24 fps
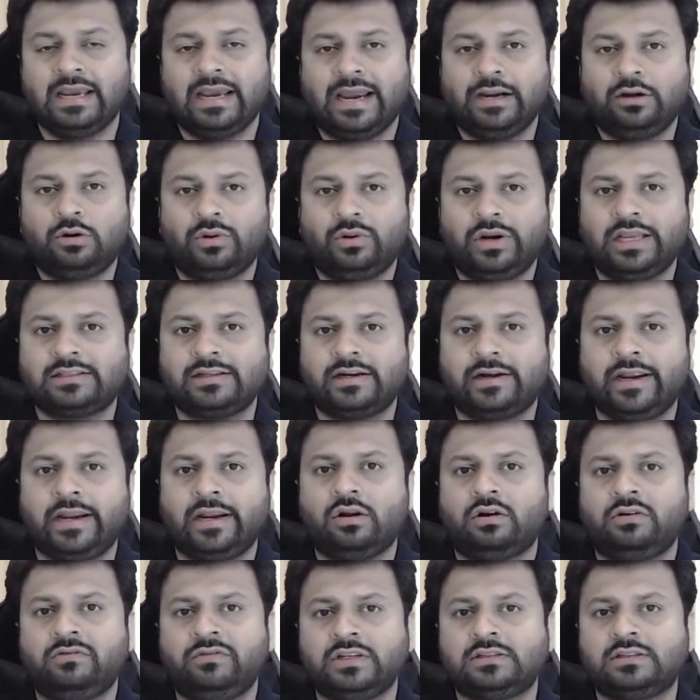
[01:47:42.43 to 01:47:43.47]
and today is the date
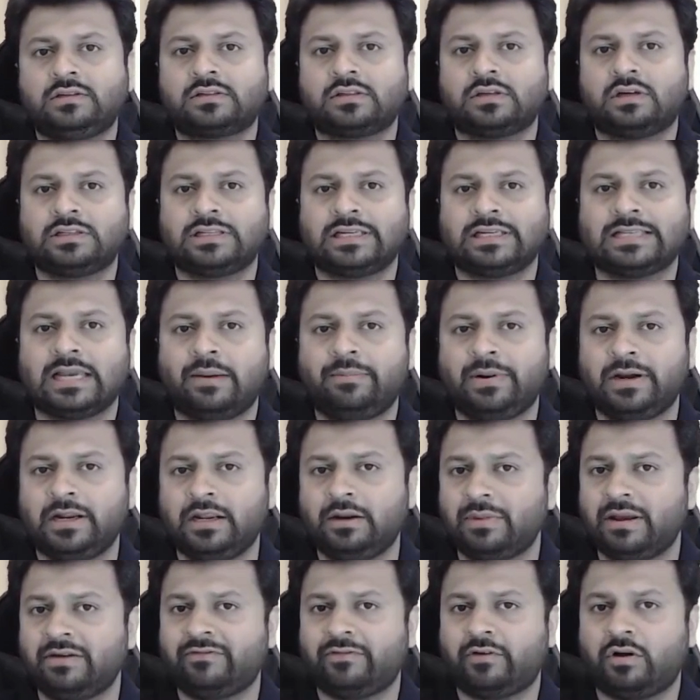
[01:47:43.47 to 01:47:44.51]
on which the search has happened in
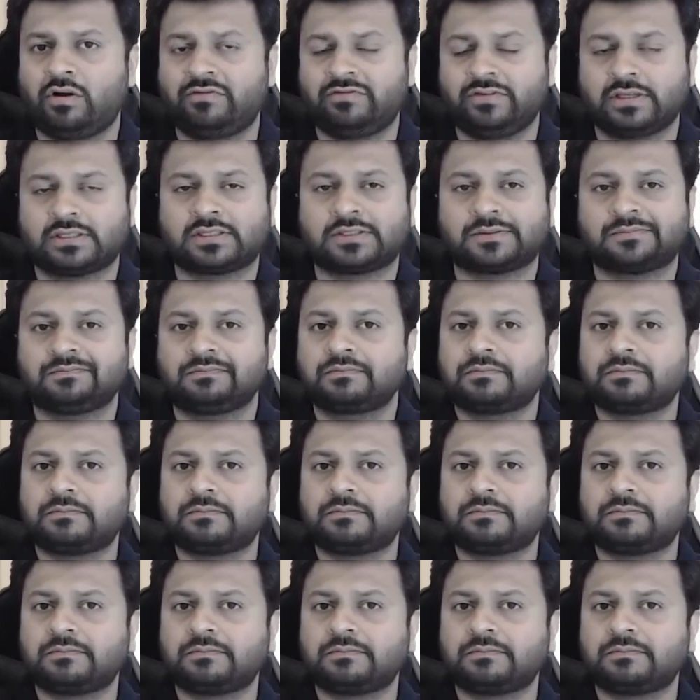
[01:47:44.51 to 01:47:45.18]
my office,